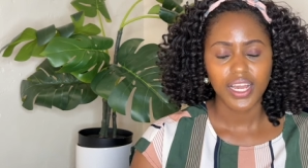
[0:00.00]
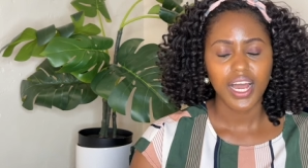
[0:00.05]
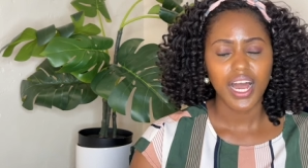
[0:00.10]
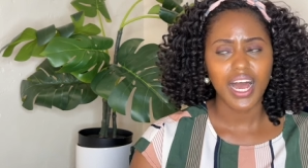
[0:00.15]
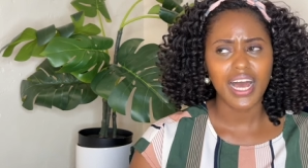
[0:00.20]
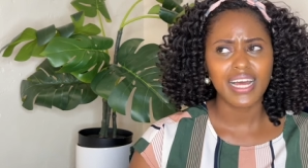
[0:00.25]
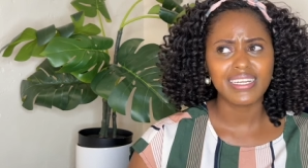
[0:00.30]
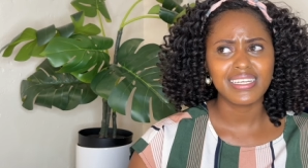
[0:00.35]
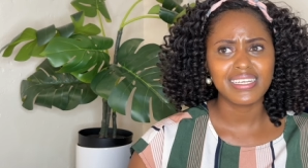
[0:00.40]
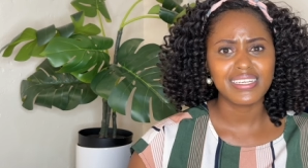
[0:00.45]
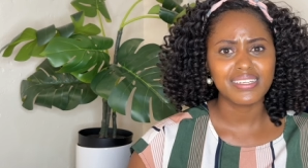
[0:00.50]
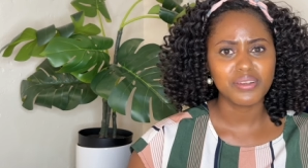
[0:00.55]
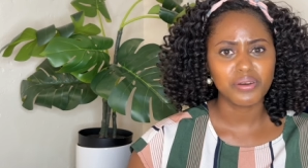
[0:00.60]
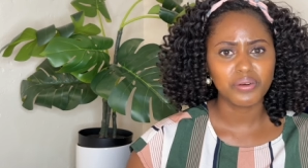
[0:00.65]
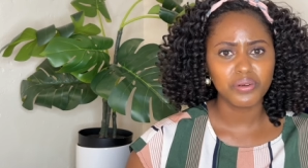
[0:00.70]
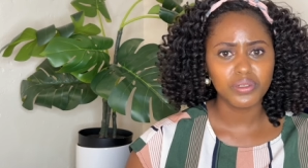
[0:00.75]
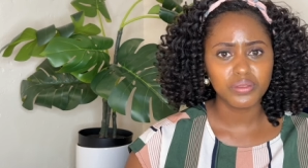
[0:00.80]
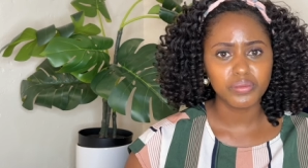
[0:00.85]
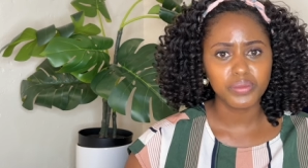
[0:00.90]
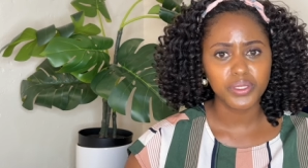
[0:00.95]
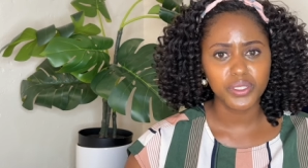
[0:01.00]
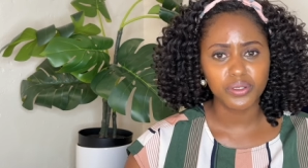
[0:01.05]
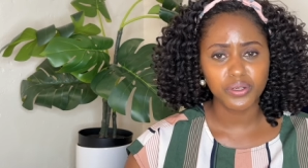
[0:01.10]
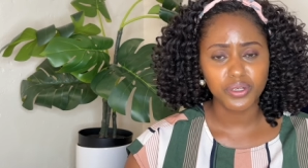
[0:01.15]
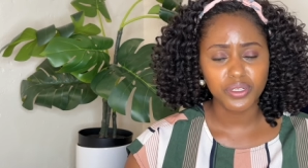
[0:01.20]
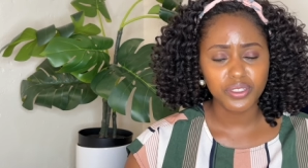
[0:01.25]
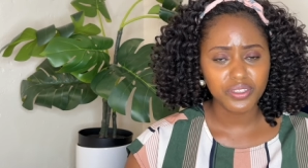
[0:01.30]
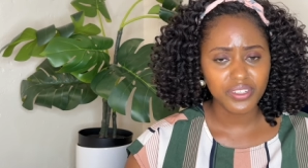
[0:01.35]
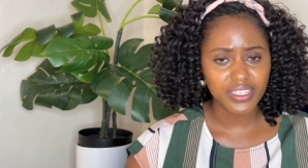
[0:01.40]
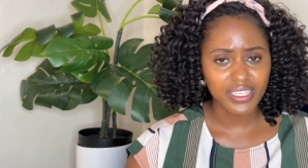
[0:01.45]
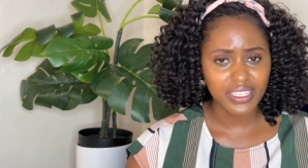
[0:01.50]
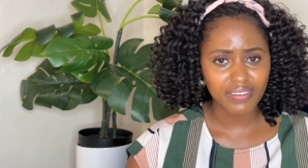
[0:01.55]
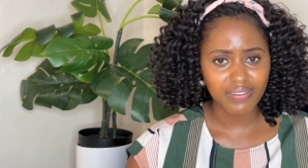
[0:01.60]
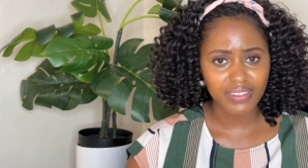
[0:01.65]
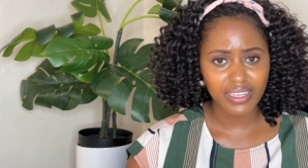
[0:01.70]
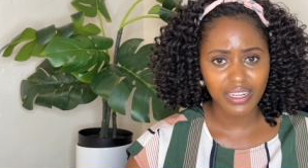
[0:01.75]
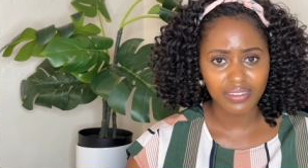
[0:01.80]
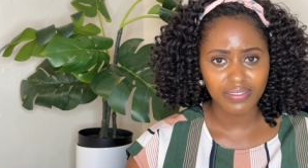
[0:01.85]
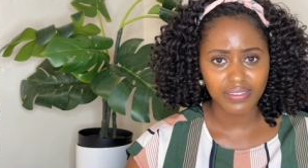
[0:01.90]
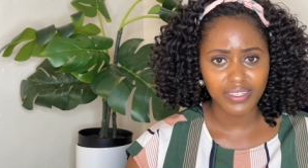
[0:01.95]
And he told me, You're going to receive
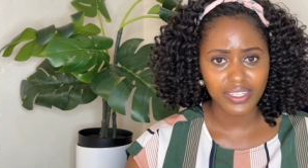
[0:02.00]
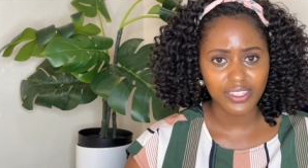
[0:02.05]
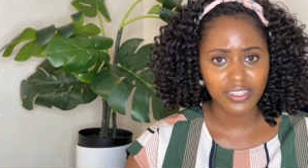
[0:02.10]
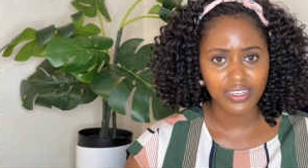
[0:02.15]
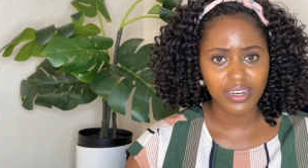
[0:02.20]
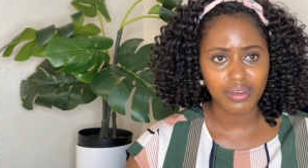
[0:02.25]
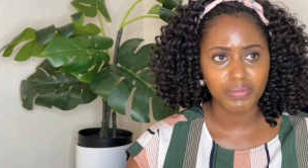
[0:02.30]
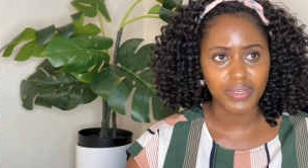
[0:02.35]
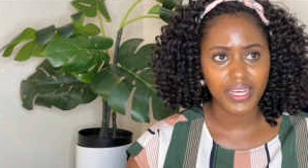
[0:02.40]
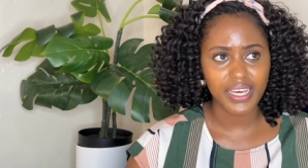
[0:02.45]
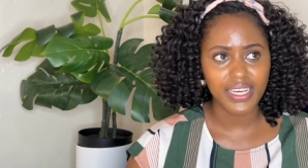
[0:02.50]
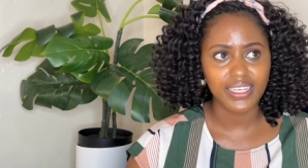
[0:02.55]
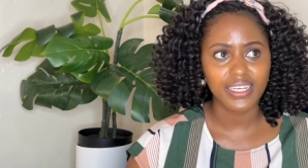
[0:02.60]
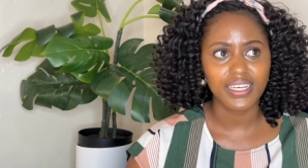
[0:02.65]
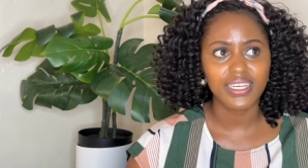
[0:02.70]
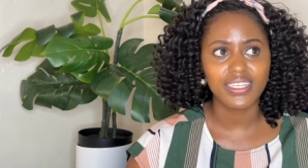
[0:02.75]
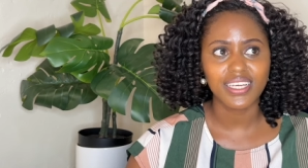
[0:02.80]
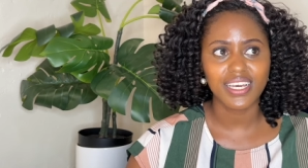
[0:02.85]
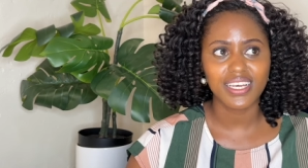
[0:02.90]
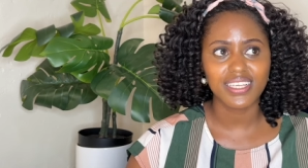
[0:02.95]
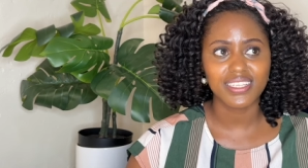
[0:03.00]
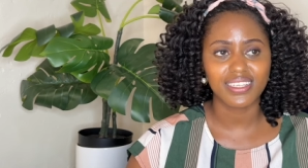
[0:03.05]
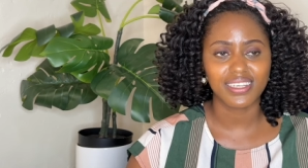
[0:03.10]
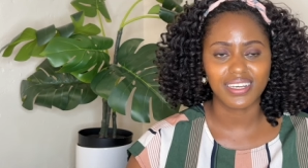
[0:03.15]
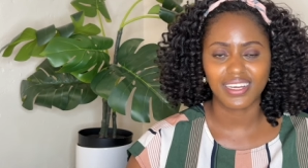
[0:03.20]
salvation. I'm like, Yes.